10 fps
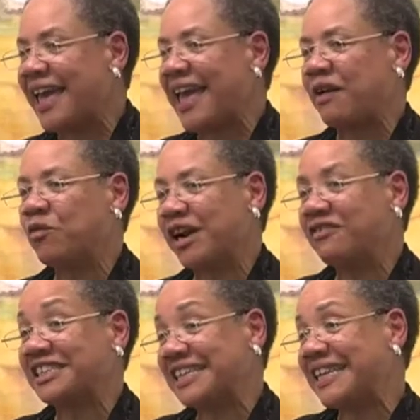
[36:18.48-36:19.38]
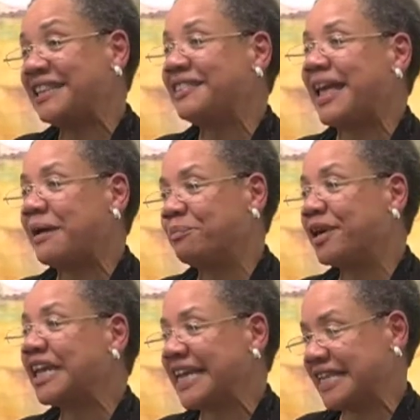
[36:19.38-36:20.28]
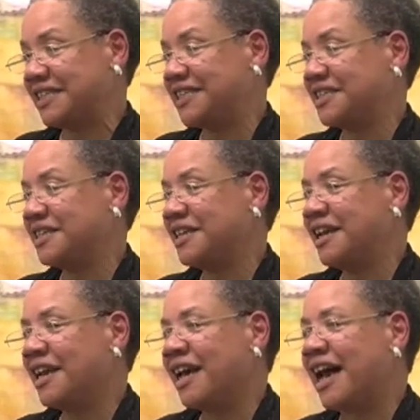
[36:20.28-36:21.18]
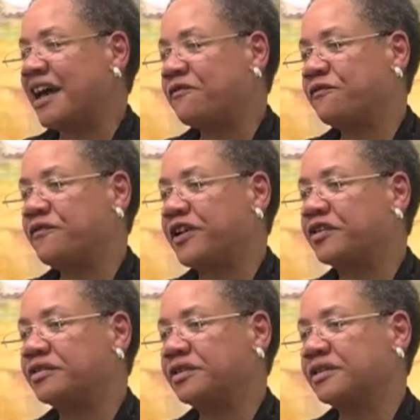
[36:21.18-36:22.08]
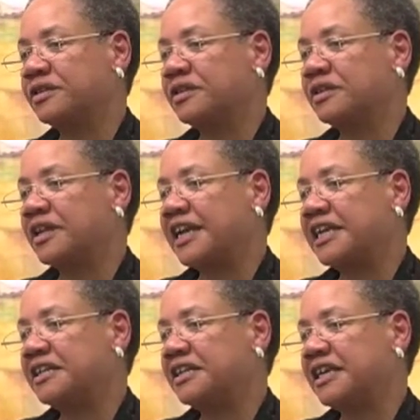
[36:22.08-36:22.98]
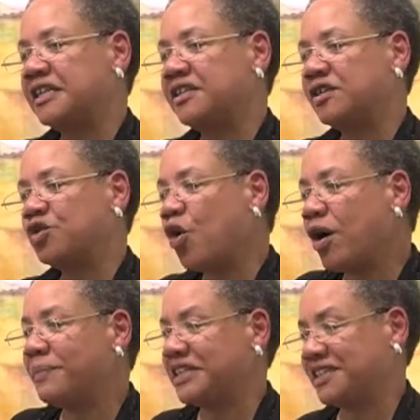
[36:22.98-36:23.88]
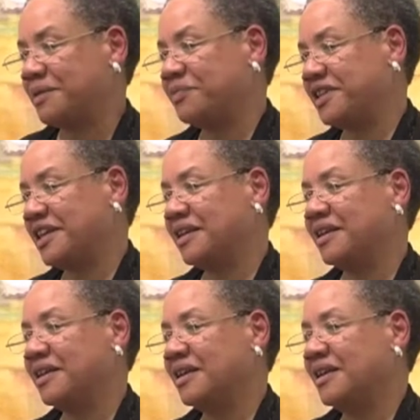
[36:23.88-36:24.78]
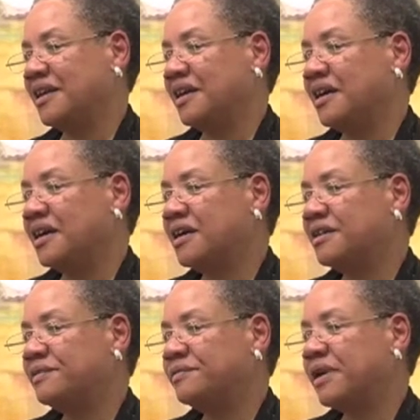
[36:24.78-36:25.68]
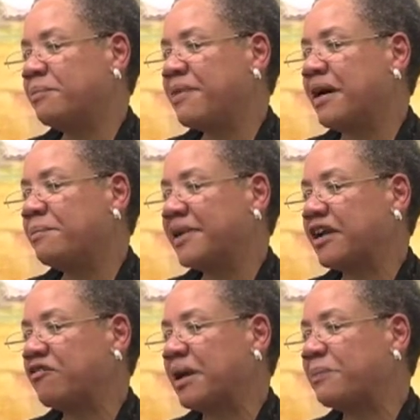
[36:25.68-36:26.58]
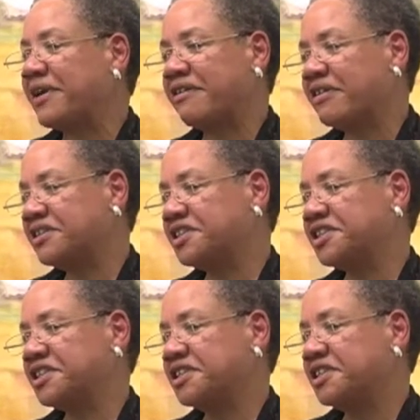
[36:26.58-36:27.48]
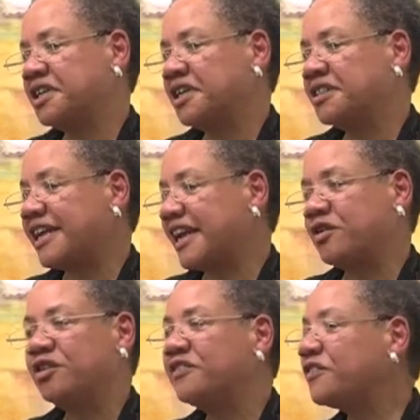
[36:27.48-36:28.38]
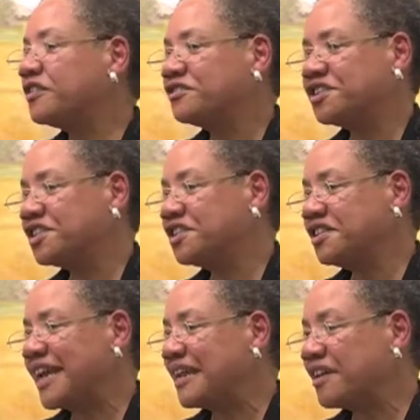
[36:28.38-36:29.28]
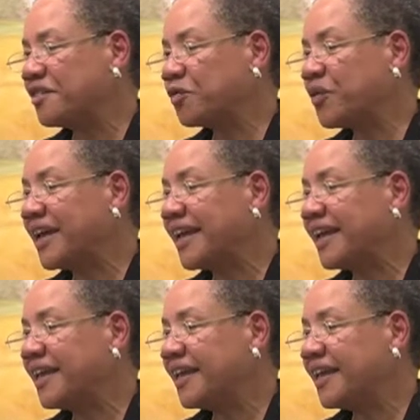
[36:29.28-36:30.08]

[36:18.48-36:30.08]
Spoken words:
And when I was in that place, I felt like it taught me something about my grandparents that I couldn't have understood any other way.